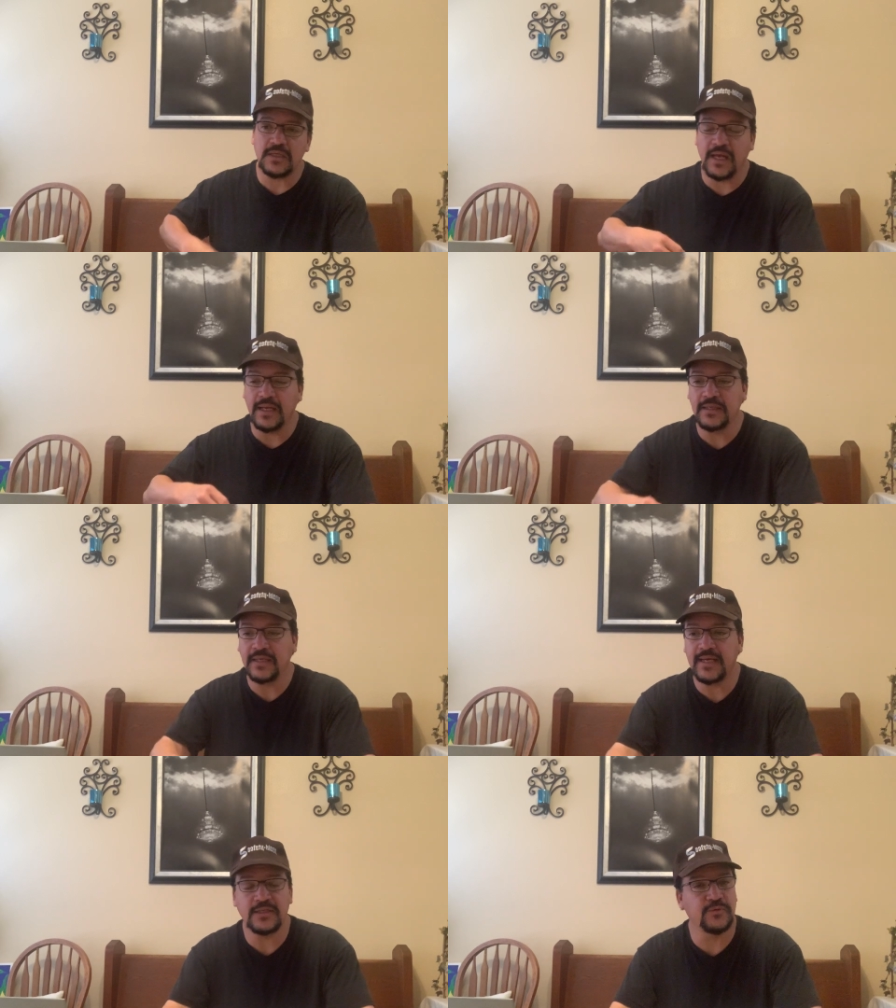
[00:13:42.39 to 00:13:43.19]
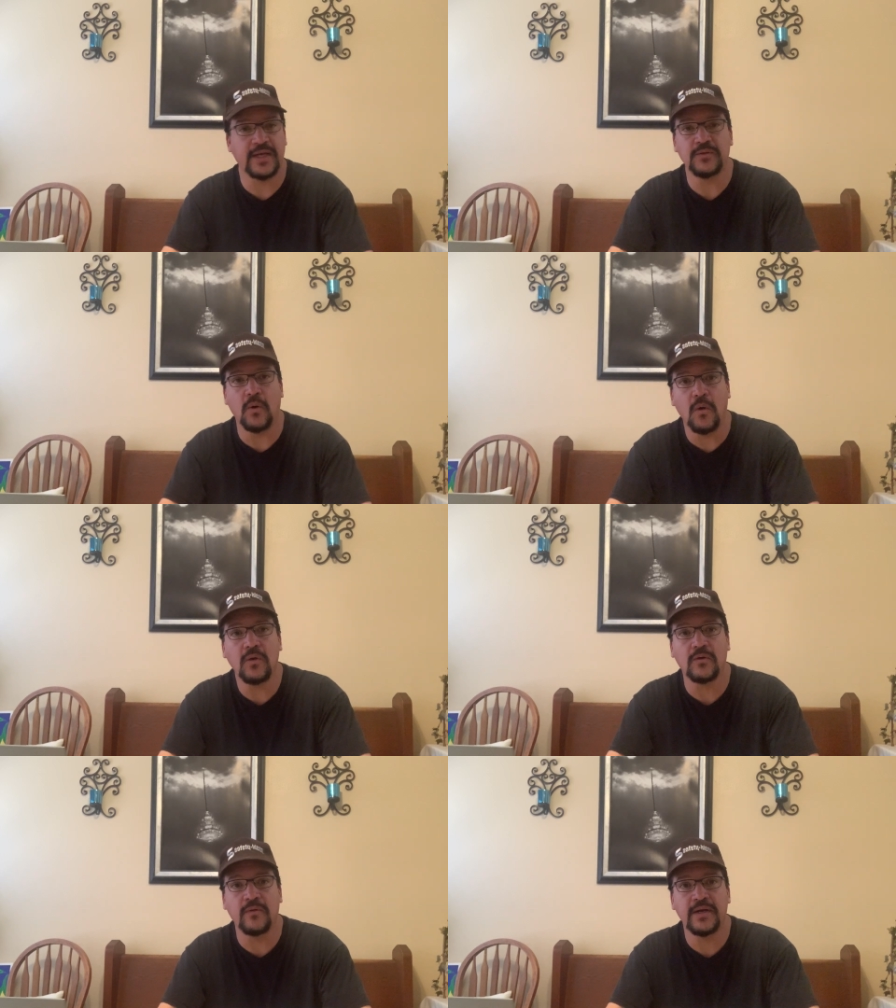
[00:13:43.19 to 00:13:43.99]
and he had drained the
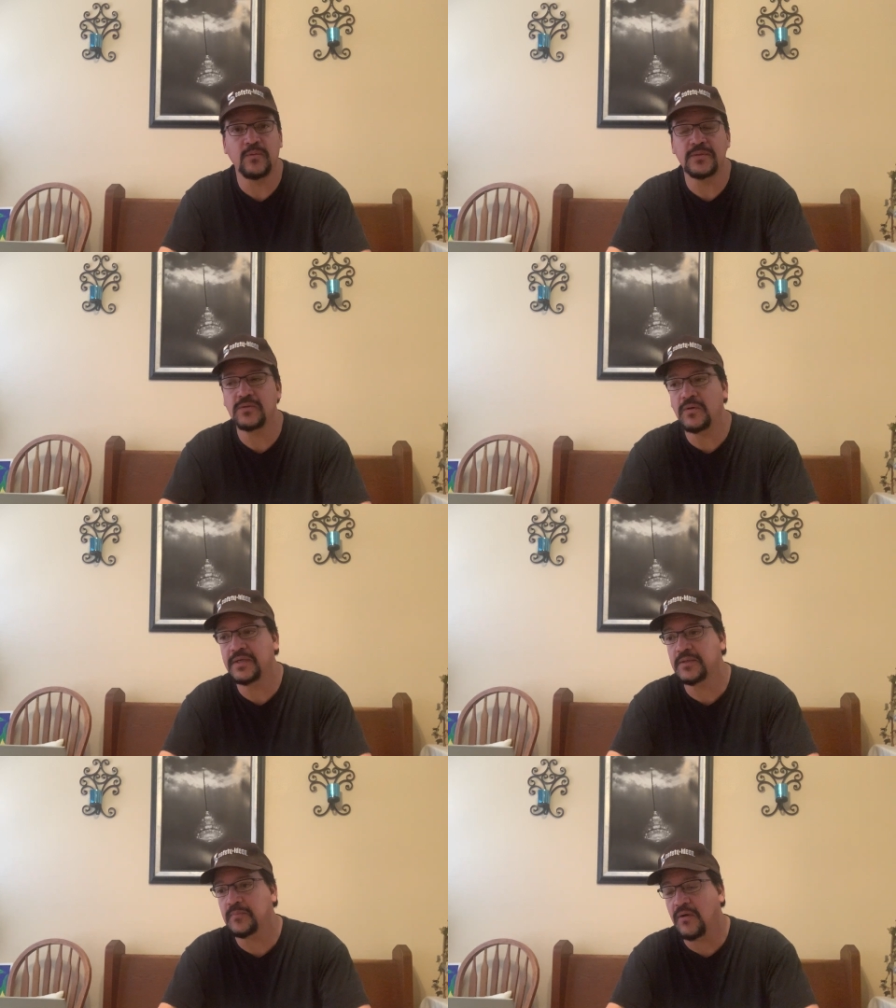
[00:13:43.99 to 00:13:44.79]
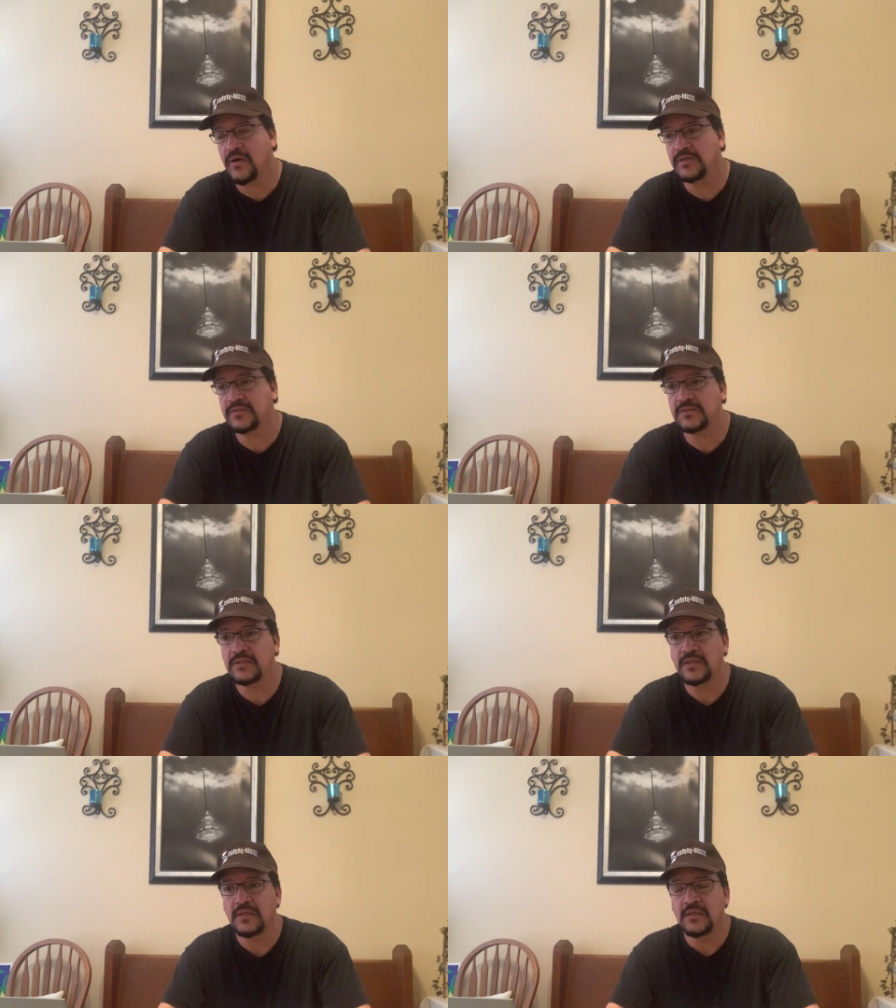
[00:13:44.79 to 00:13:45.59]
oil already, went to go get the parts,
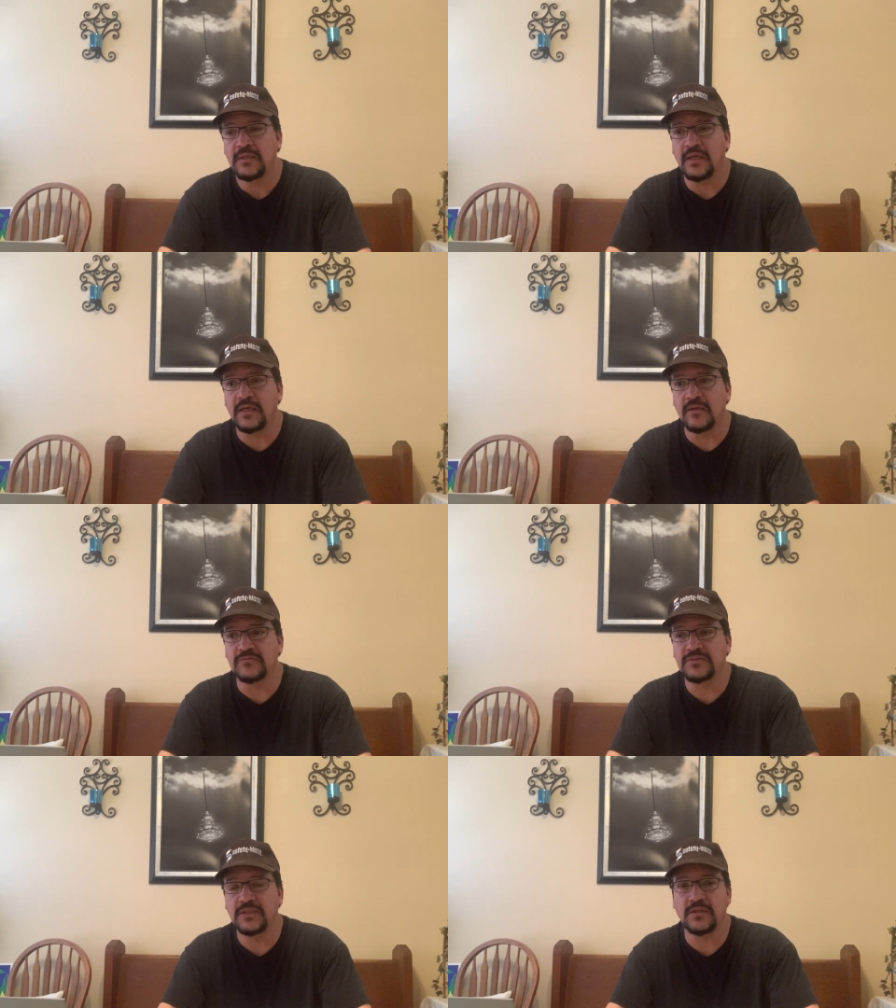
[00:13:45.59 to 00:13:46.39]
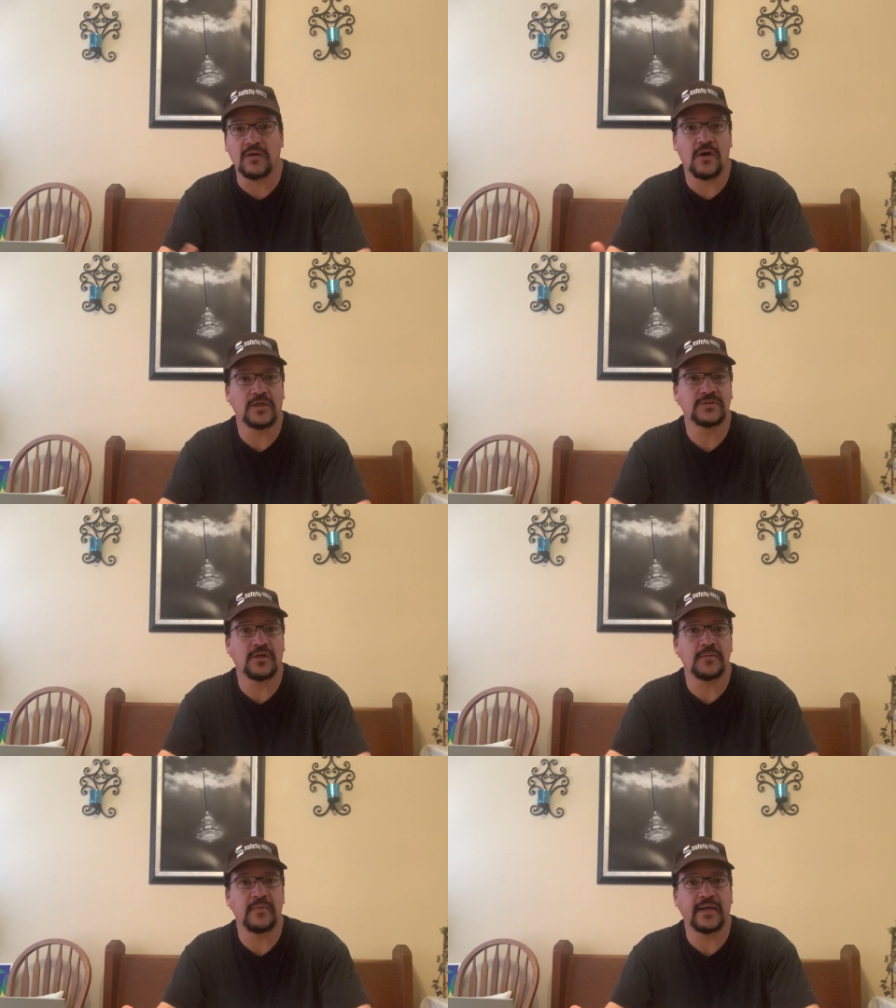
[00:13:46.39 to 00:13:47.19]
and all of a sudden the car
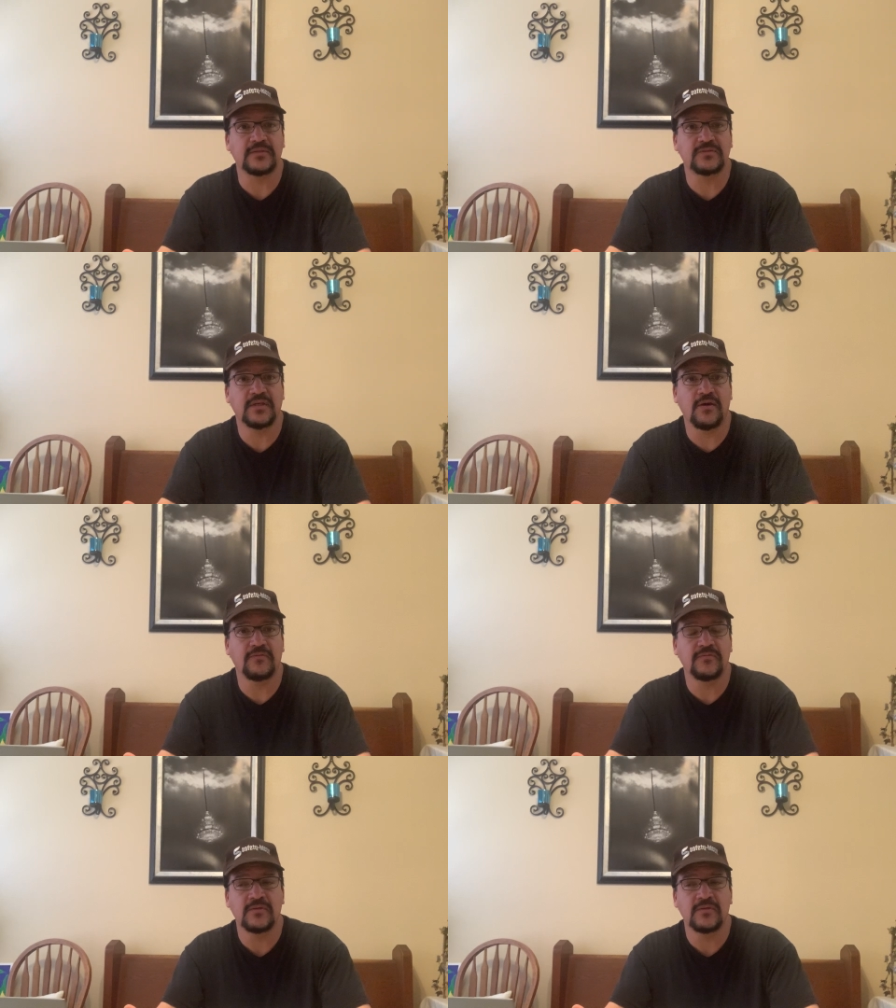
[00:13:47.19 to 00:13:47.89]
started by itself.